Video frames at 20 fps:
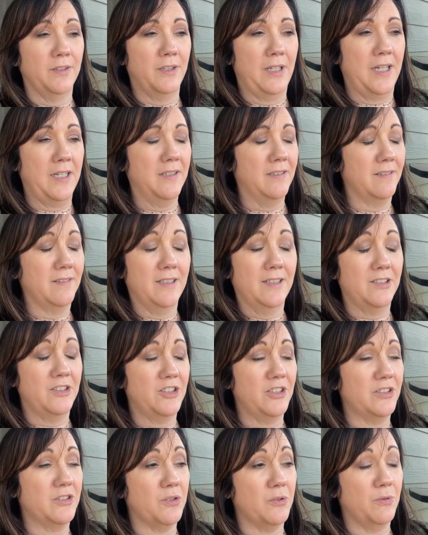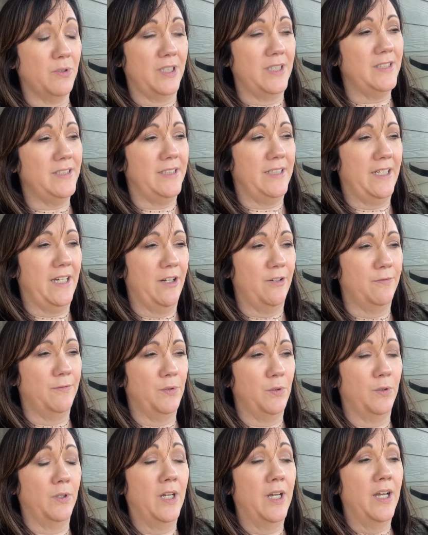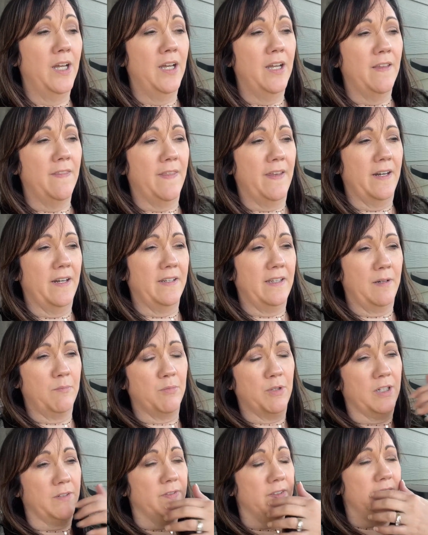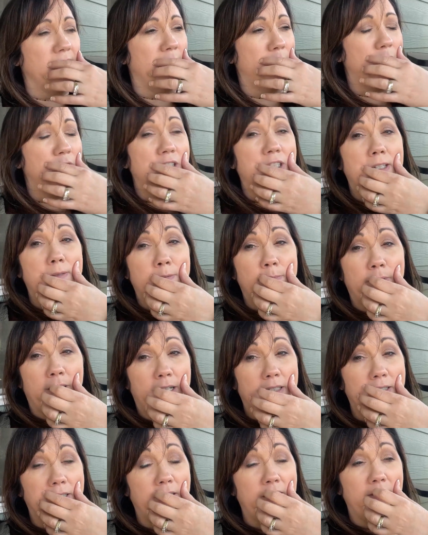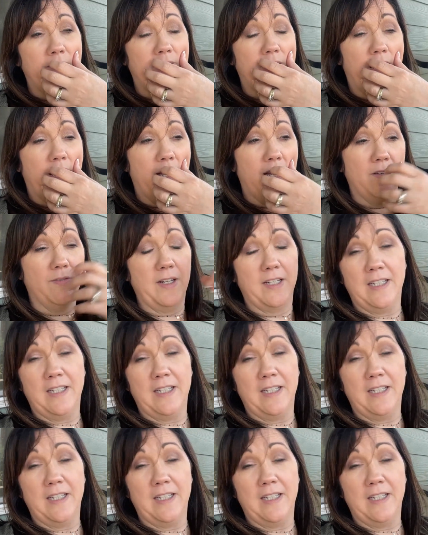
That it's just crazy how full that that breakfast sandwich keeps me. I didn't even have.